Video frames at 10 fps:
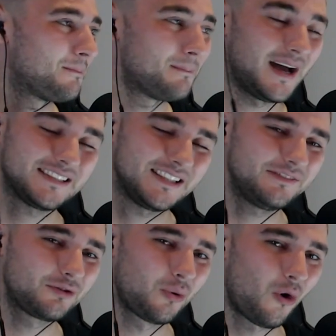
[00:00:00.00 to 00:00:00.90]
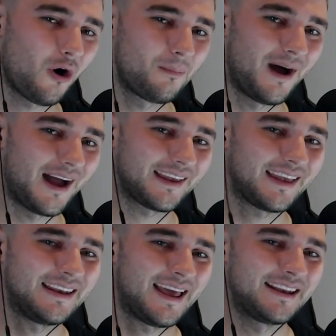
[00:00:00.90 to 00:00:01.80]
massive quarterback
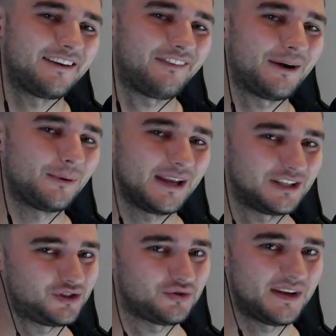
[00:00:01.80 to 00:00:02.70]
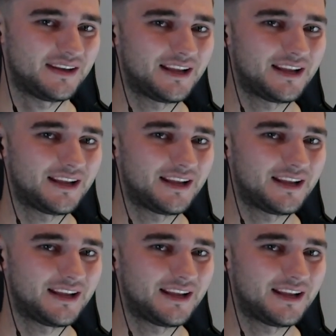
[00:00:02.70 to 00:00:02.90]
in NFL history.